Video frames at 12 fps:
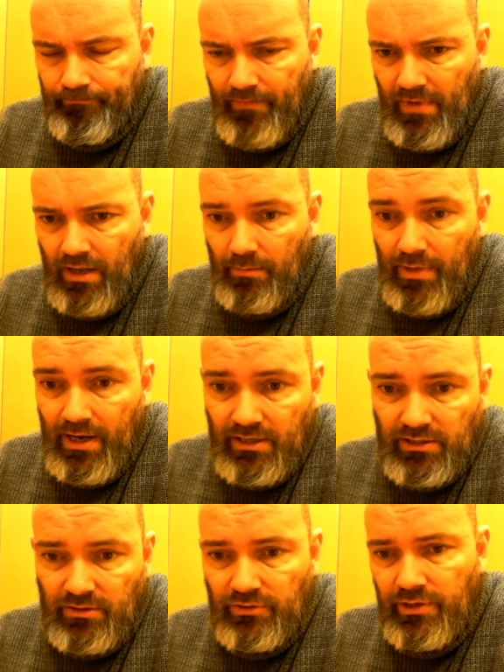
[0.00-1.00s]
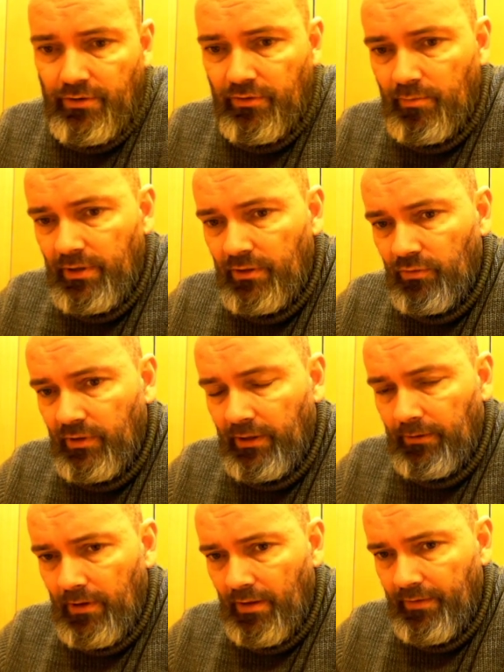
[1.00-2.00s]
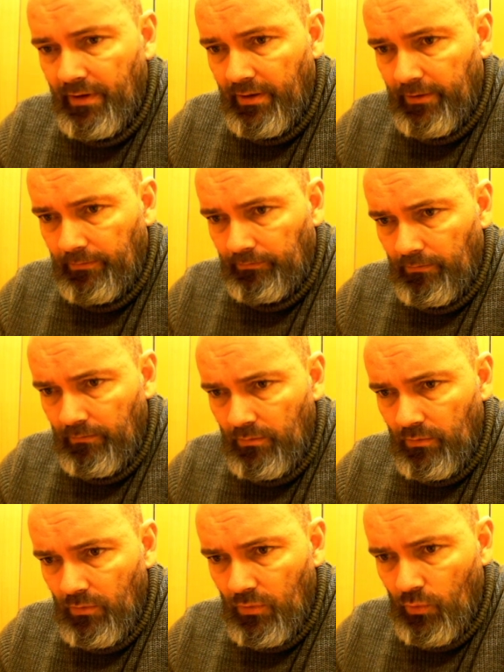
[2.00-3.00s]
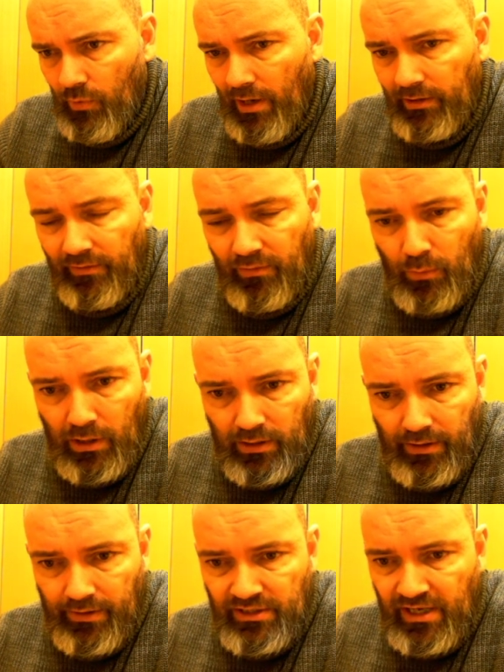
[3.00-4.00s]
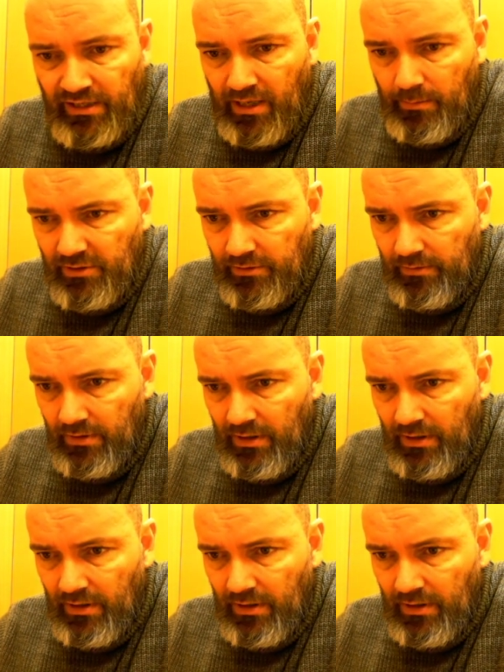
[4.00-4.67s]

And black is considered to be doing, I think, relatively well in these endgames.